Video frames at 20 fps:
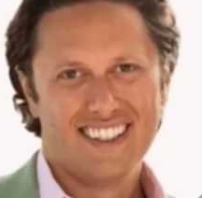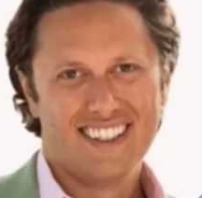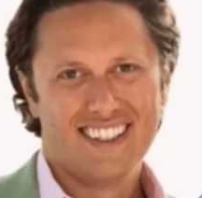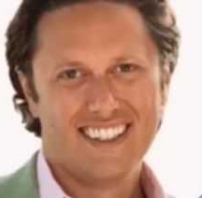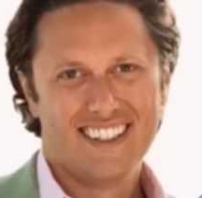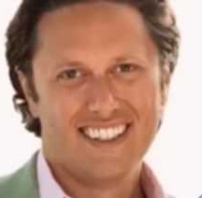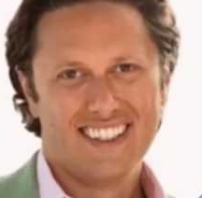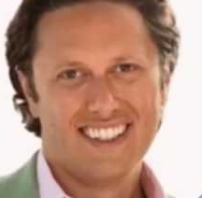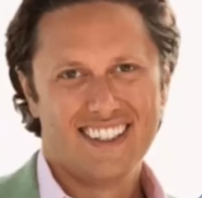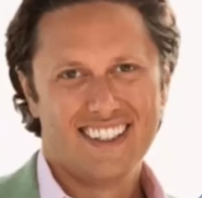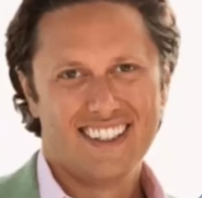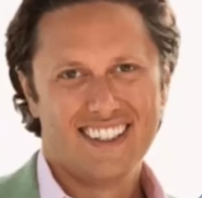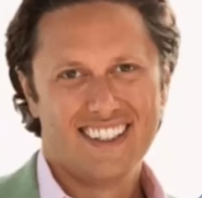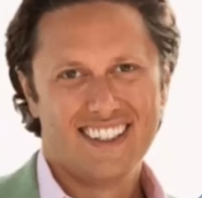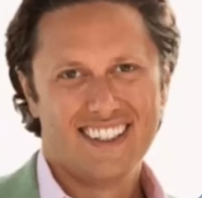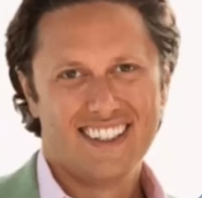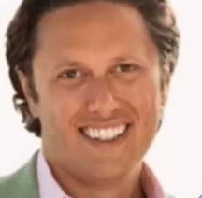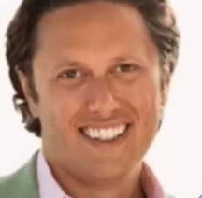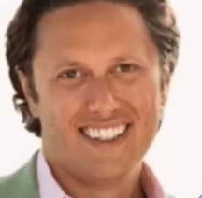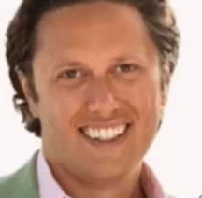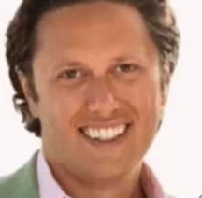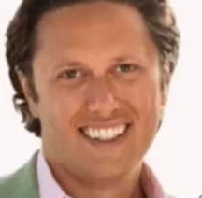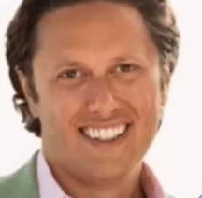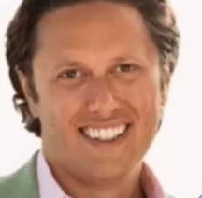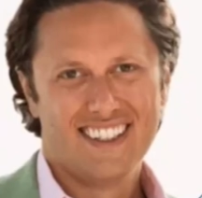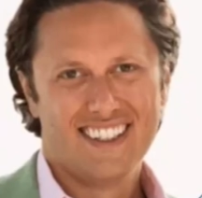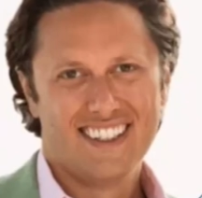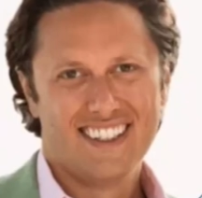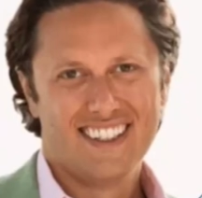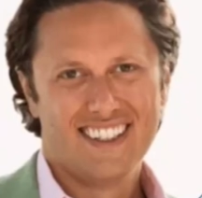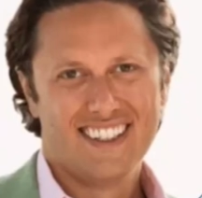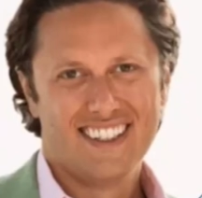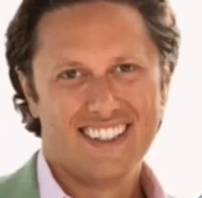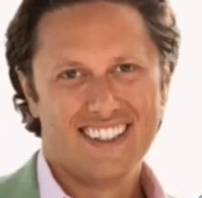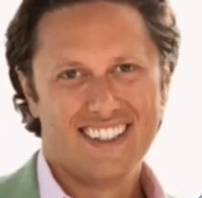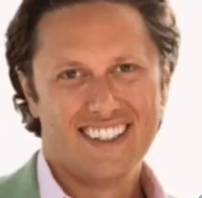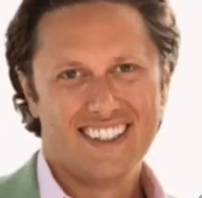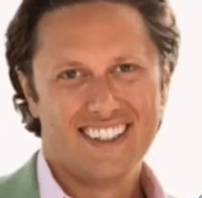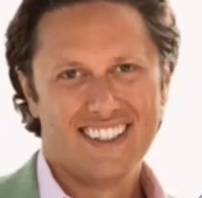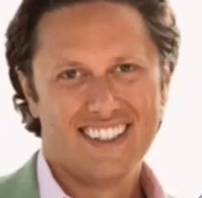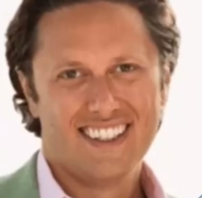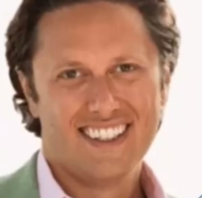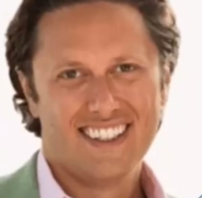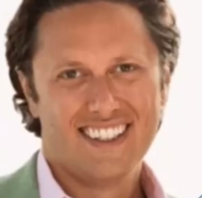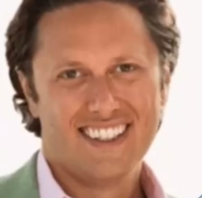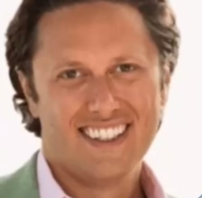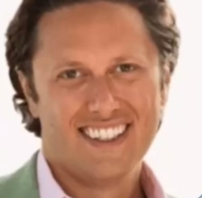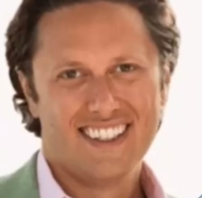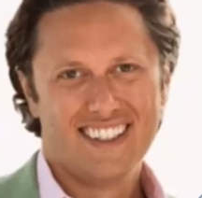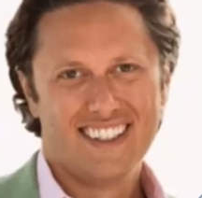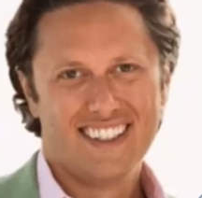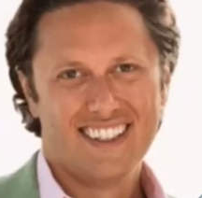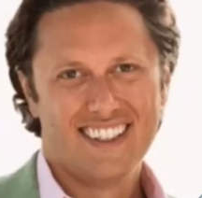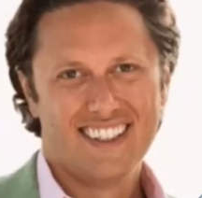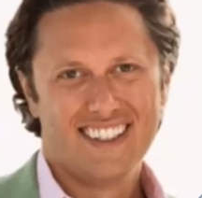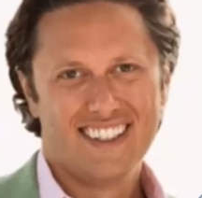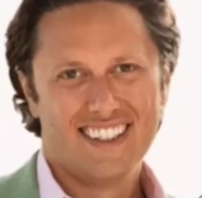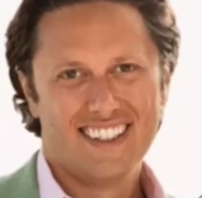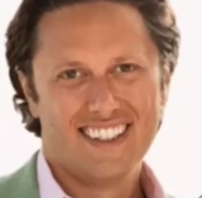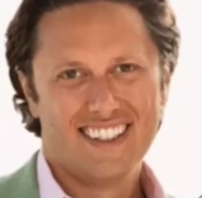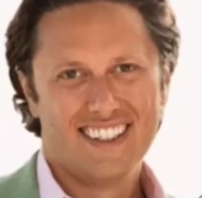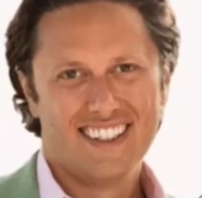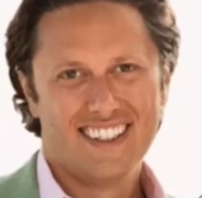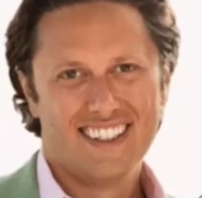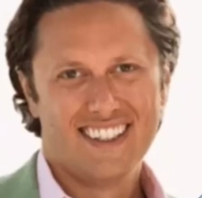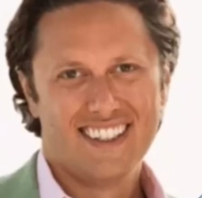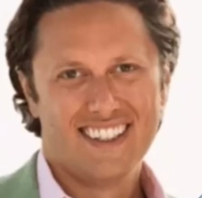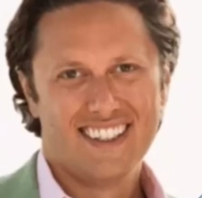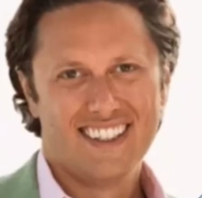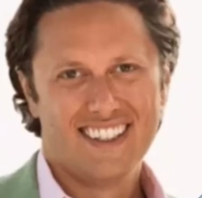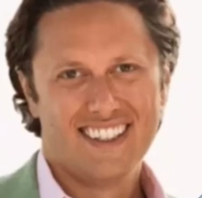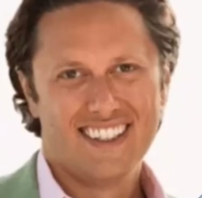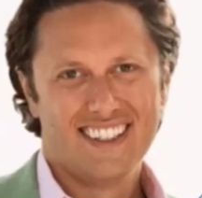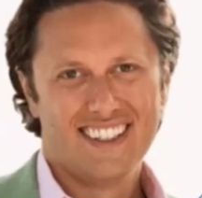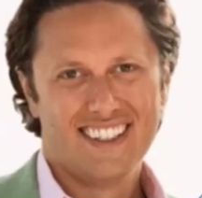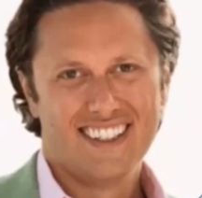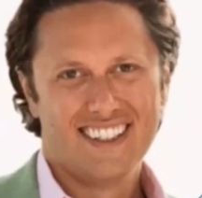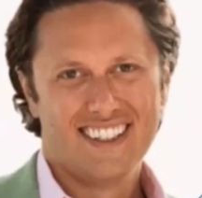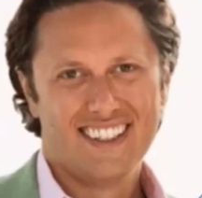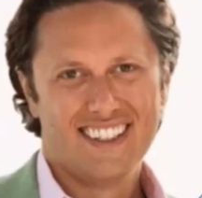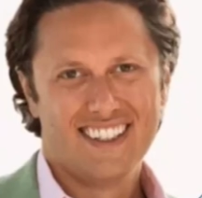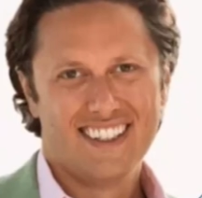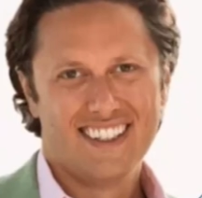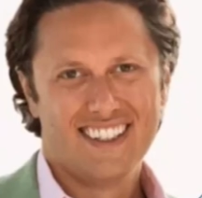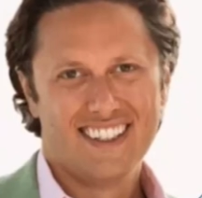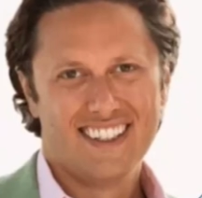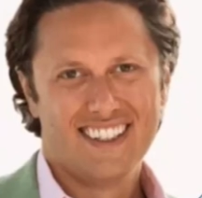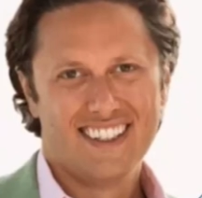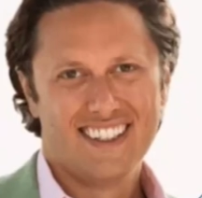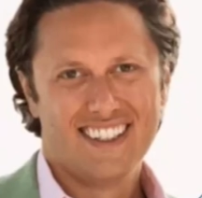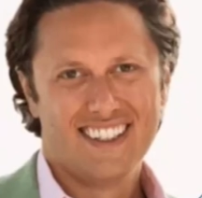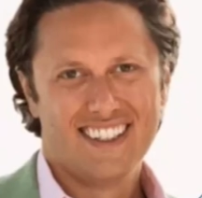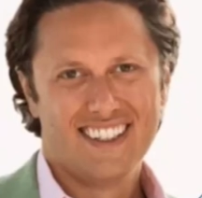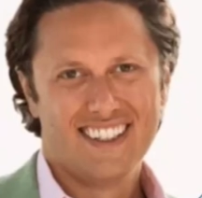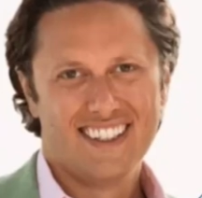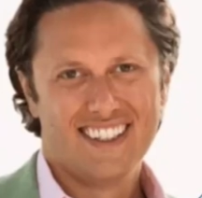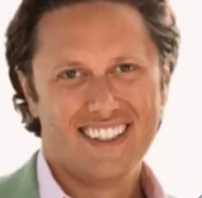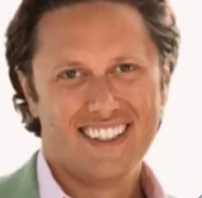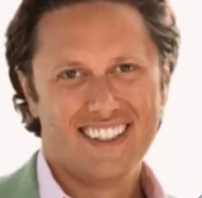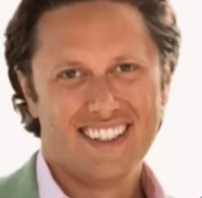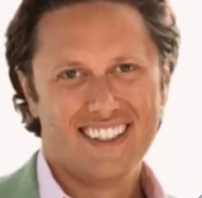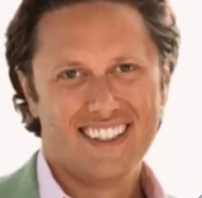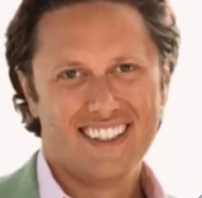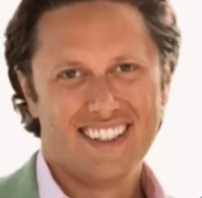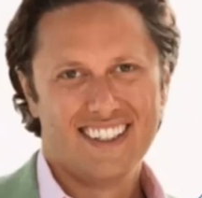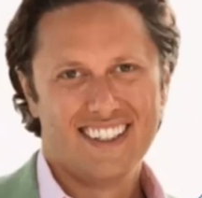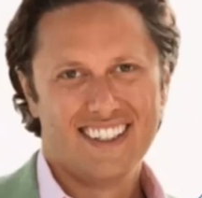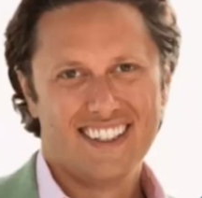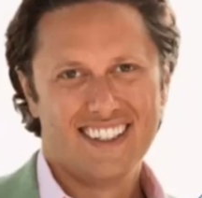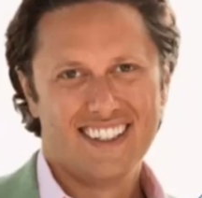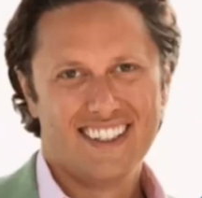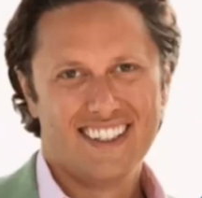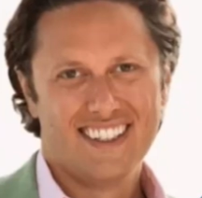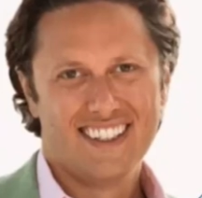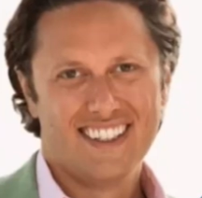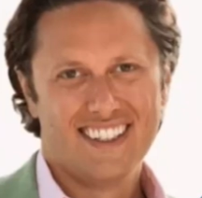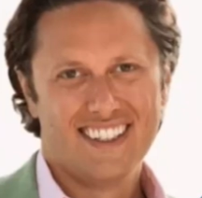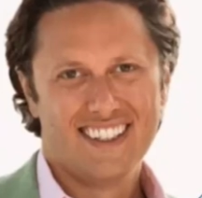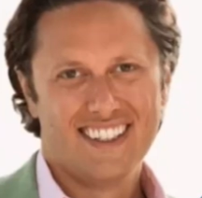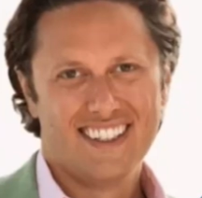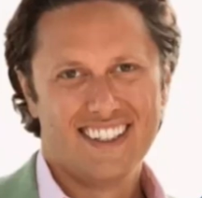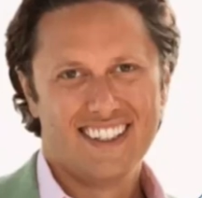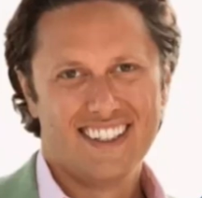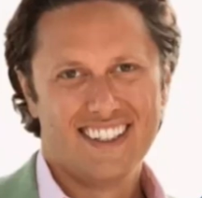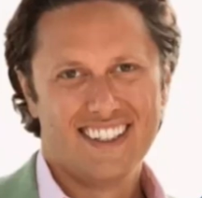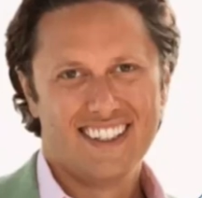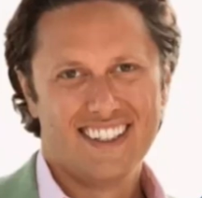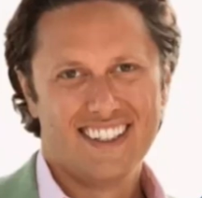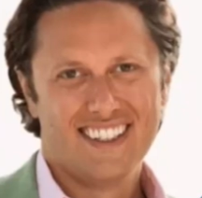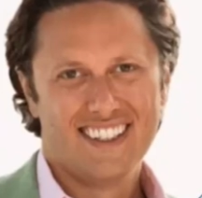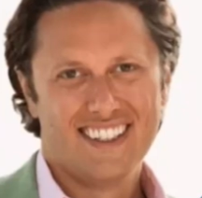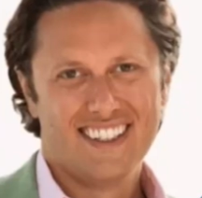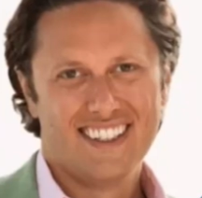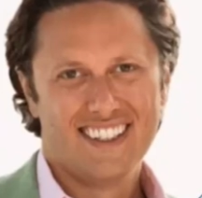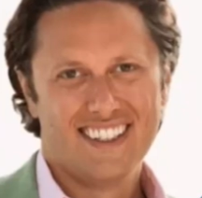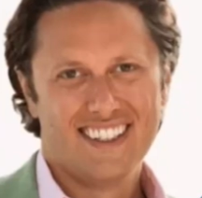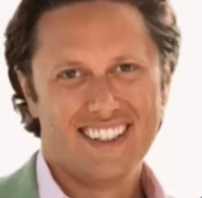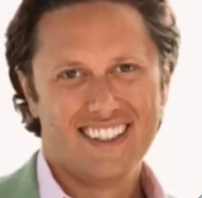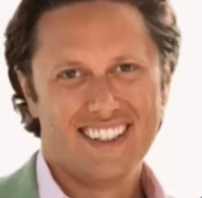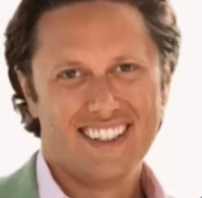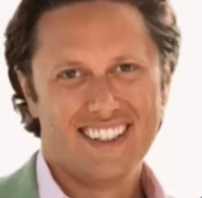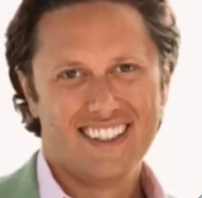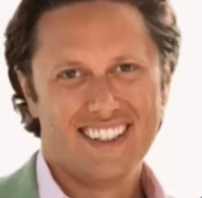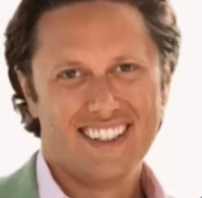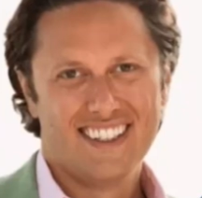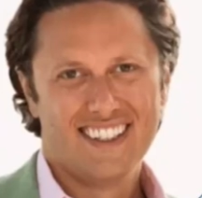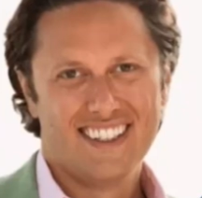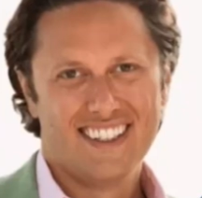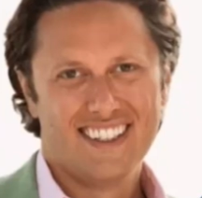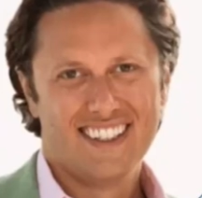(silent)